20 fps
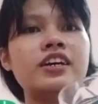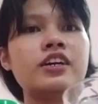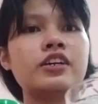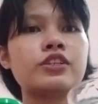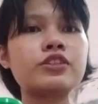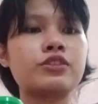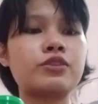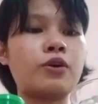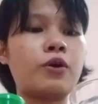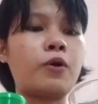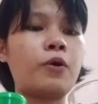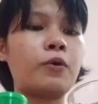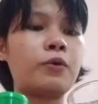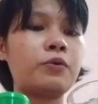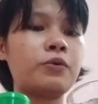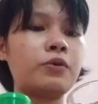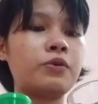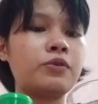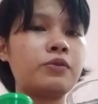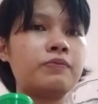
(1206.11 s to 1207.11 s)

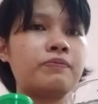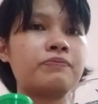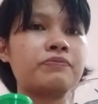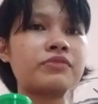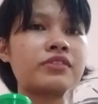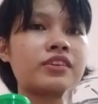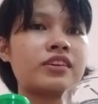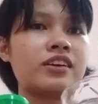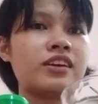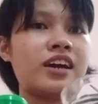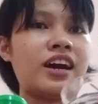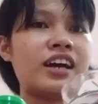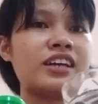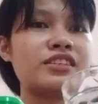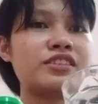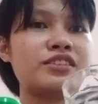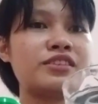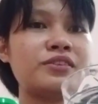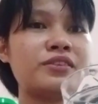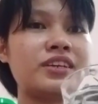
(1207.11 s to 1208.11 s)
So,
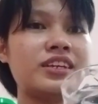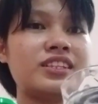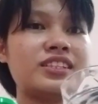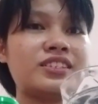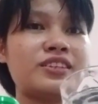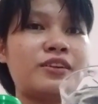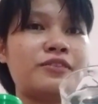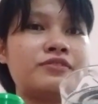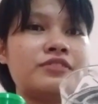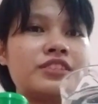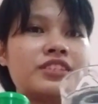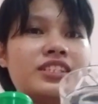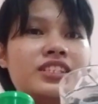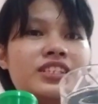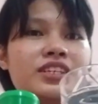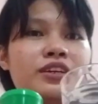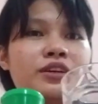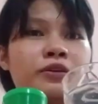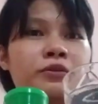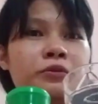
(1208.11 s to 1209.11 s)
as you can see,
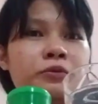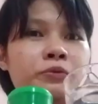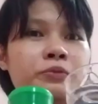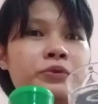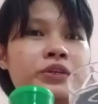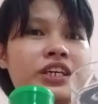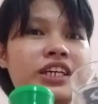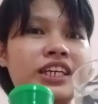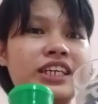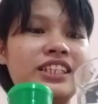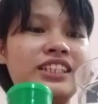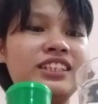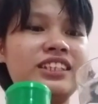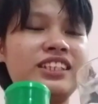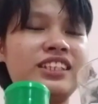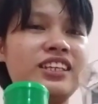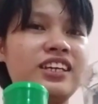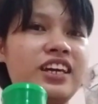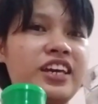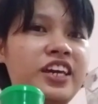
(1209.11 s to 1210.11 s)
obviously, we can
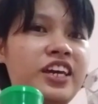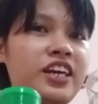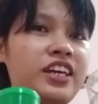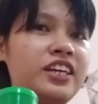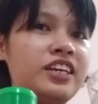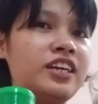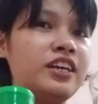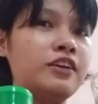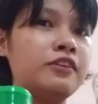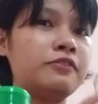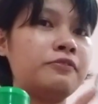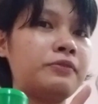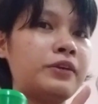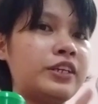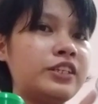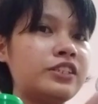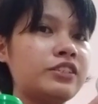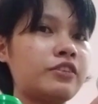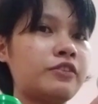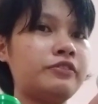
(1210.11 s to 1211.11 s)
see a
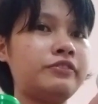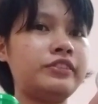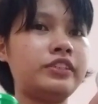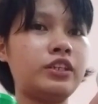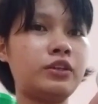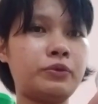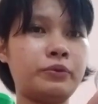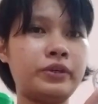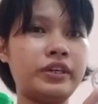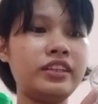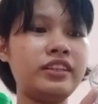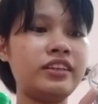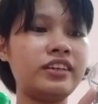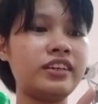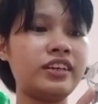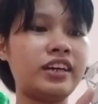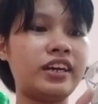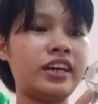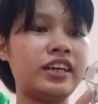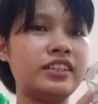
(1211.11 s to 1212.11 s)
phase of liquid,
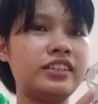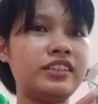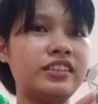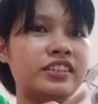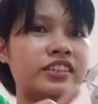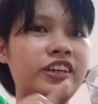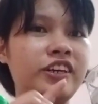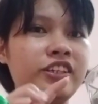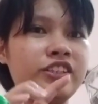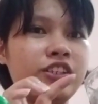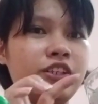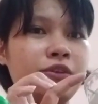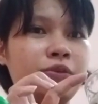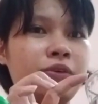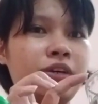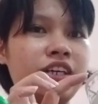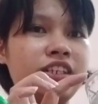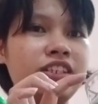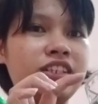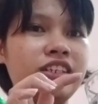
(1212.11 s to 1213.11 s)
and the other
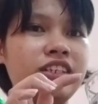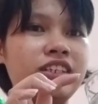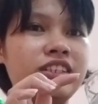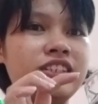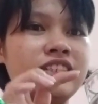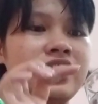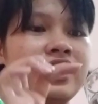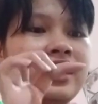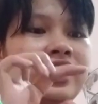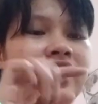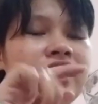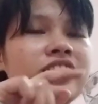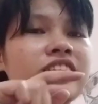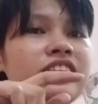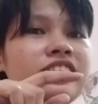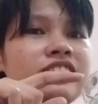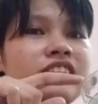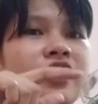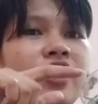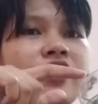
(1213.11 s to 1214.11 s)
one is, it
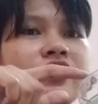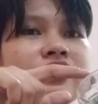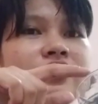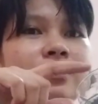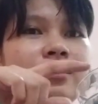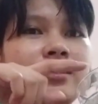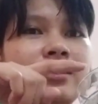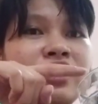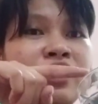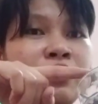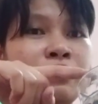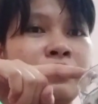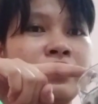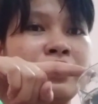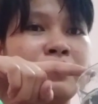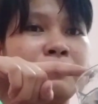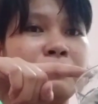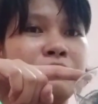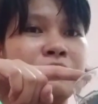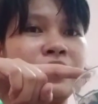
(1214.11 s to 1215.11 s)
is also liquid,
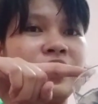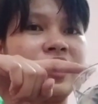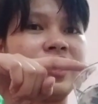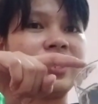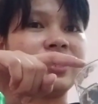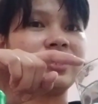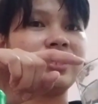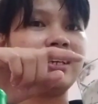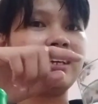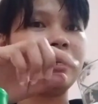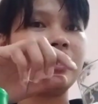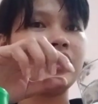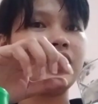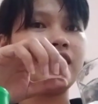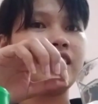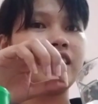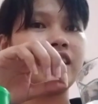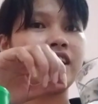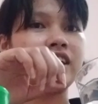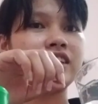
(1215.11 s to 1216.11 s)
but
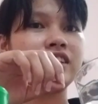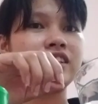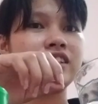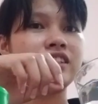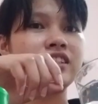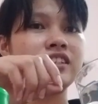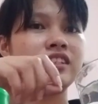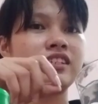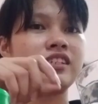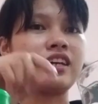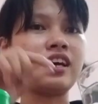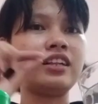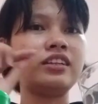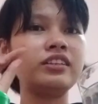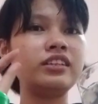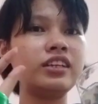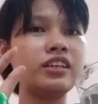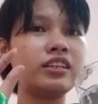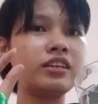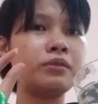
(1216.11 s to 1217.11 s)
it's a
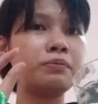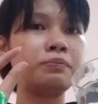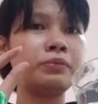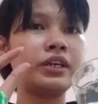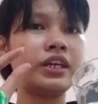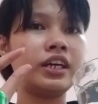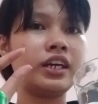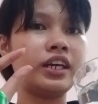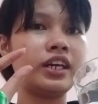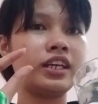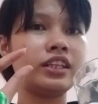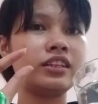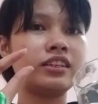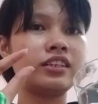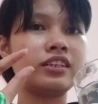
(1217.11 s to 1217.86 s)
little bit